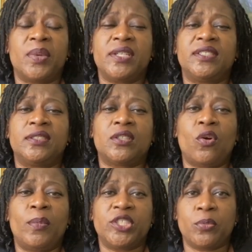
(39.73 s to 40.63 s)
but it's
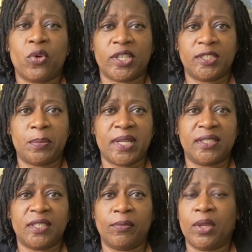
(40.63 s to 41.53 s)
so much more
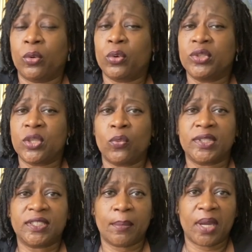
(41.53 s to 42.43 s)
expensive than cruising
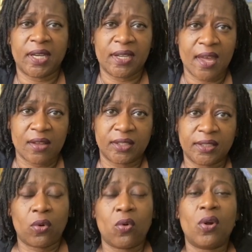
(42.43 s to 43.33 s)
with somebody else.